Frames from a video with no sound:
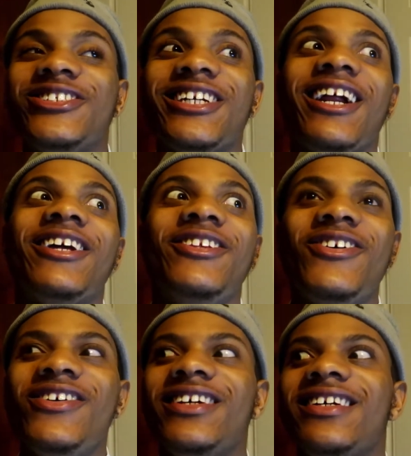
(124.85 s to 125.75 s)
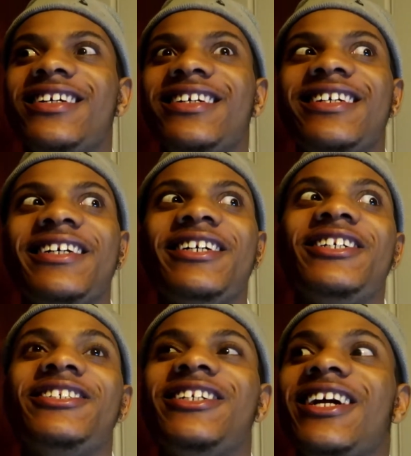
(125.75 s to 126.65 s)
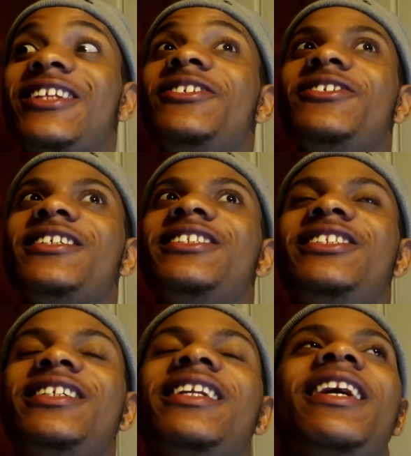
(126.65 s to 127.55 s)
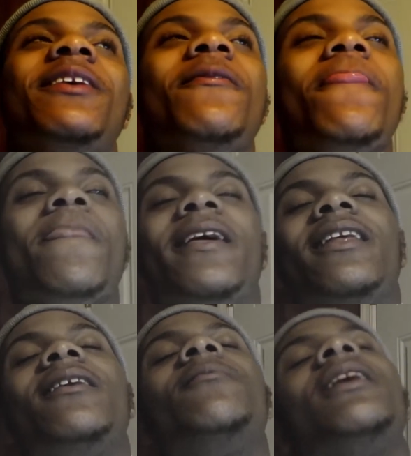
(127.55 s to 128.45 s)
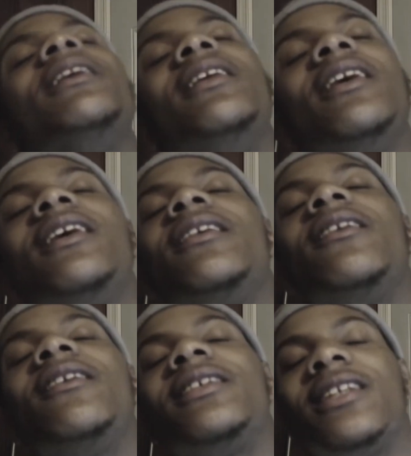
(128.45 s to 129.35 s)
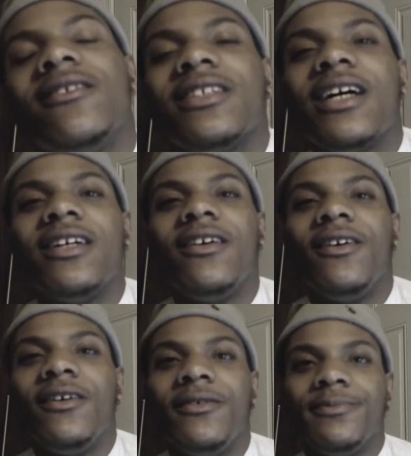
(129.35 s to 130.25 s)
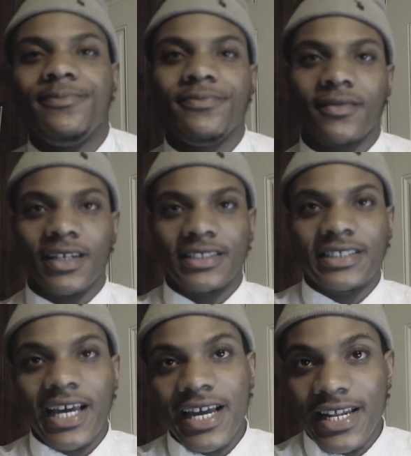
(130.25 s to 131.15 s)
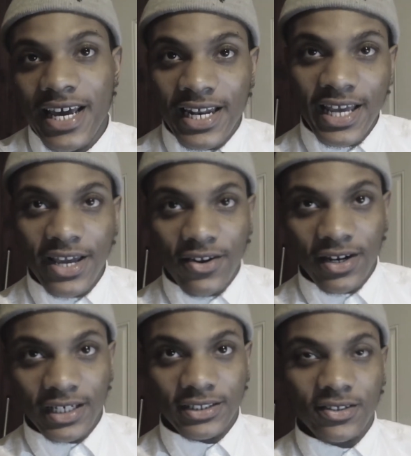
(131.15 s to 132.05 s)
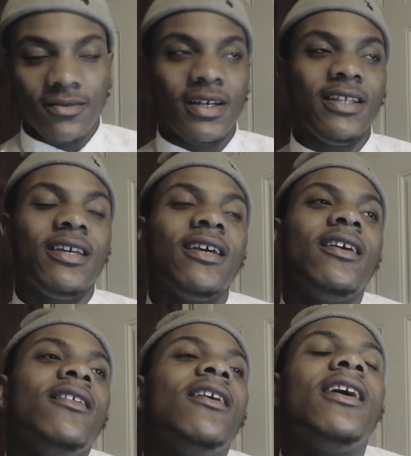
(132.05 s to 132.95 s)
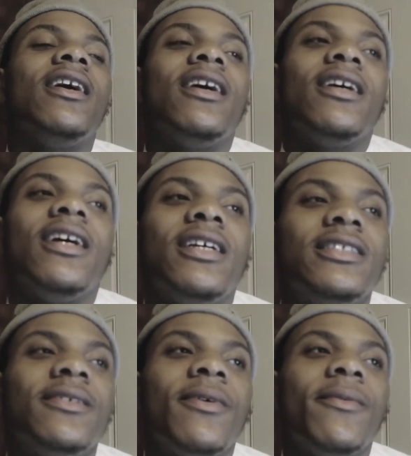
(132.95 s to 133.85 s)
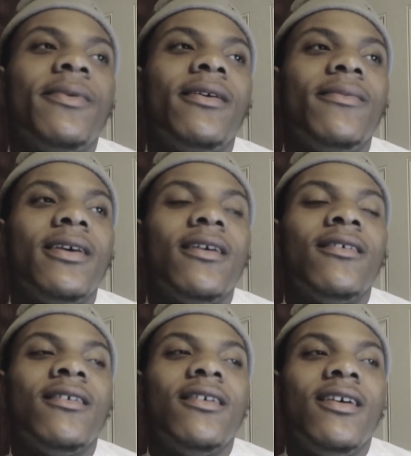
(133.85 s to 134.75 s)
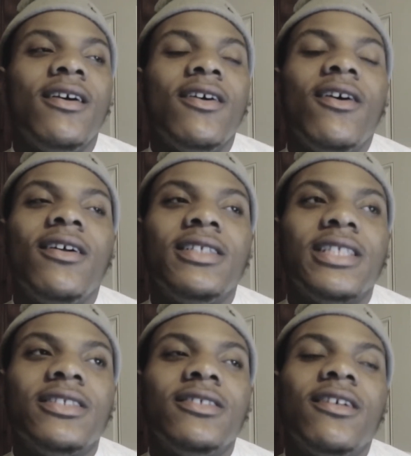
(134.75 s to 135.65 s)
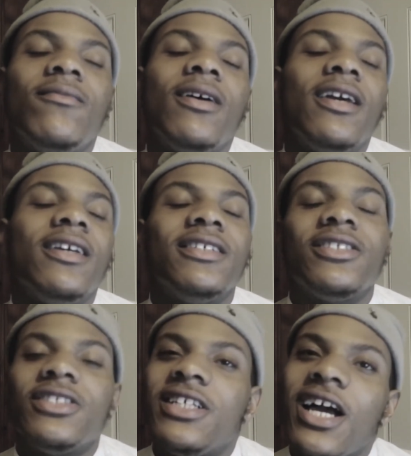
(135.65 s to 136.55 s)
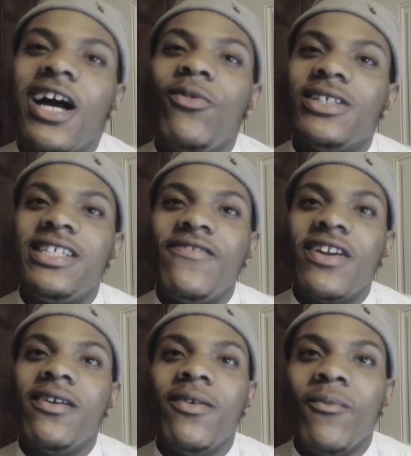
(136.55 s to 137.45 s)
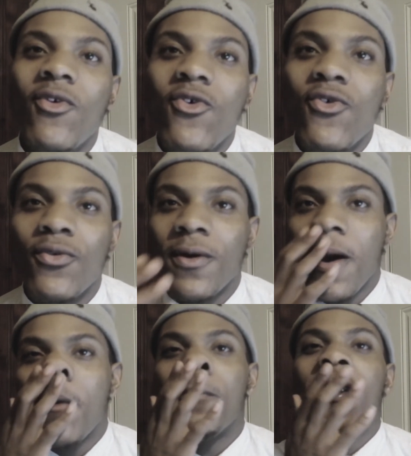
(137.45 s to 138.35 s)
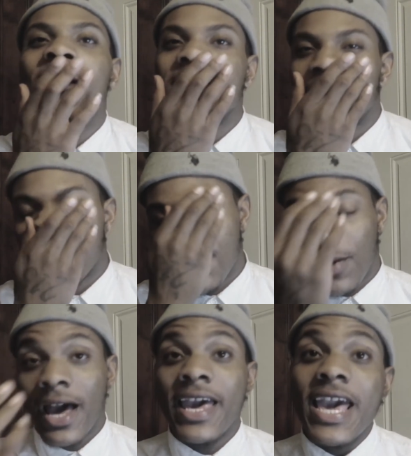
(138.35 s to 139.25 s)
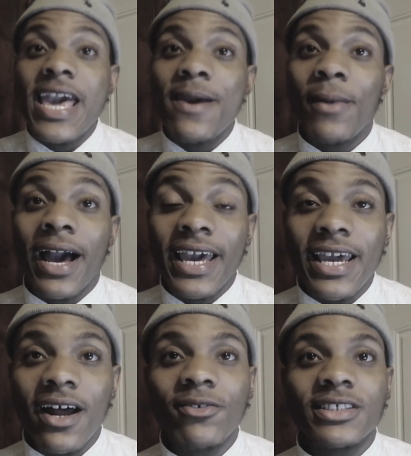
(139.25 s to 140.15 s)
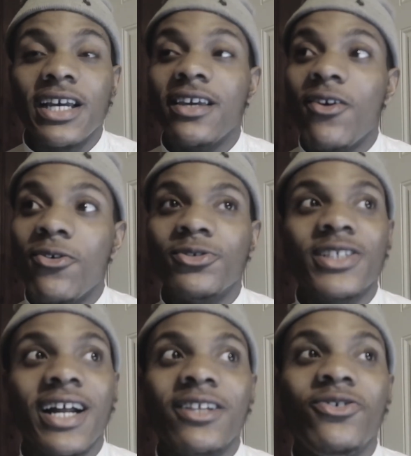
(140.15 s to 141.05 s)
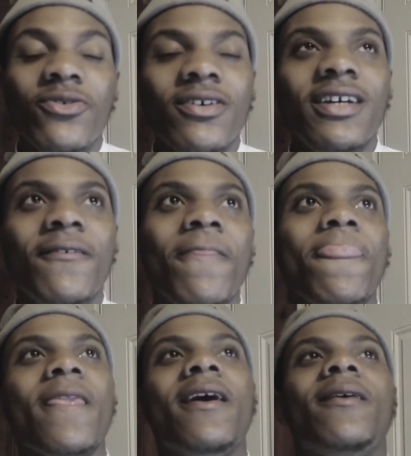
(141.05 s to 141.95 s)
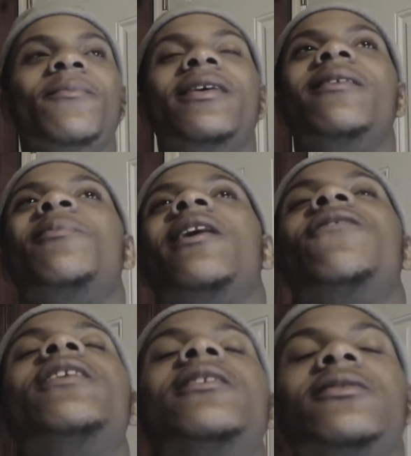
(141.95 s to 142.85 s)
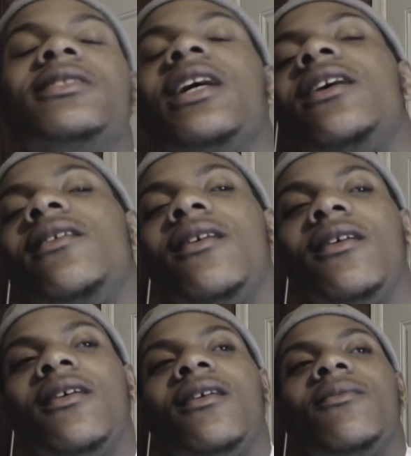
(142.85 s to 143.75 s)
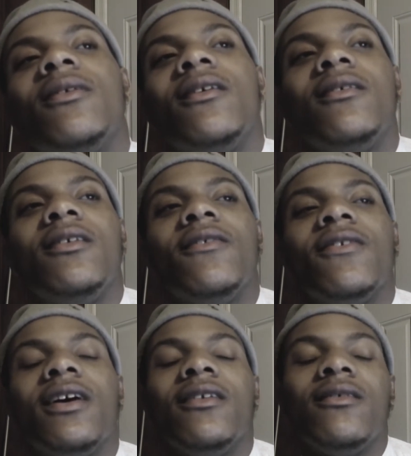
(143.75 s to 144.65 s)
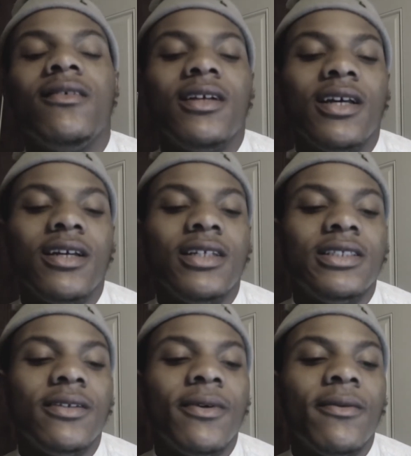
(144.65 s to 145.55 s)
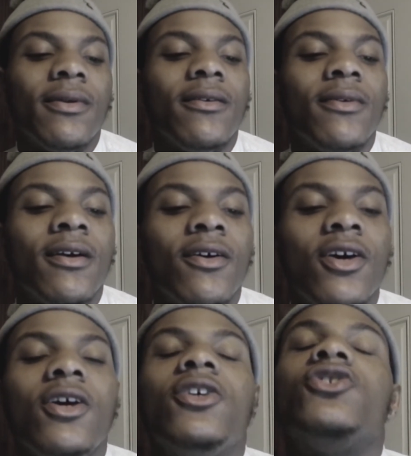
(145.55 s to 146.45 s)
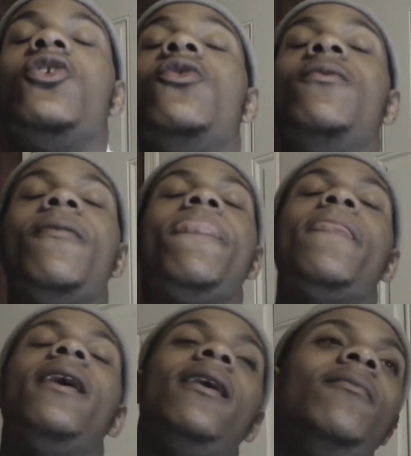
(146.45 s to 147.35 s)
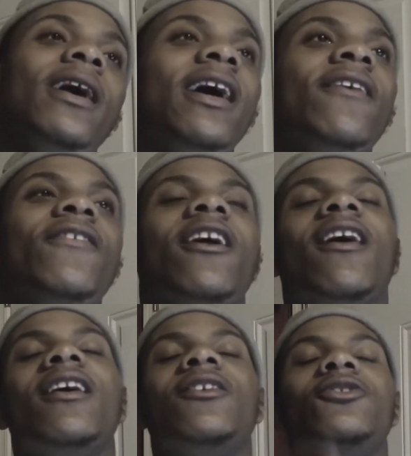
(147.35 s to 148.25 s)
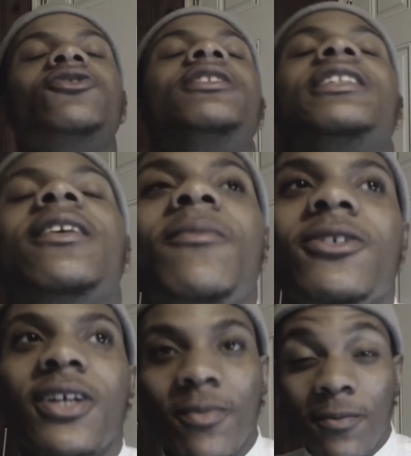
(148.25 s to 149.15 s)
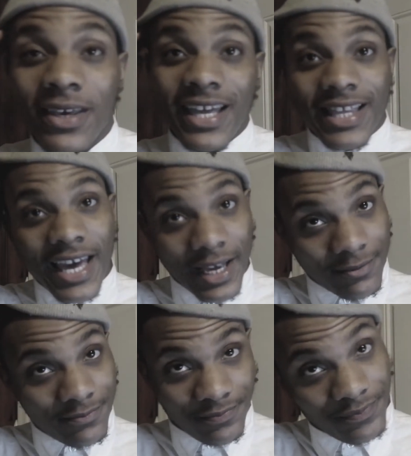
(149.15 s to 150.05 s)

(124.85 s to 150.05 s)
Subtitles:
Should I do it or shouldn't I? And then I'm like, dang, dog, because I was kind of sad that day and all that too. I'm like, dang, dude, I ain't take my baby out, all this extra stuff. I'm like, see, I wasn't even in the mood, but I was like, in my head, I was like, yo, should I do it? But my feelings was like, nah, bro, I don't even feel like doing it. Like, I didn't take my baby out. So I'm like, F it. All right, Lord, you said something else up. I'm gonna get that.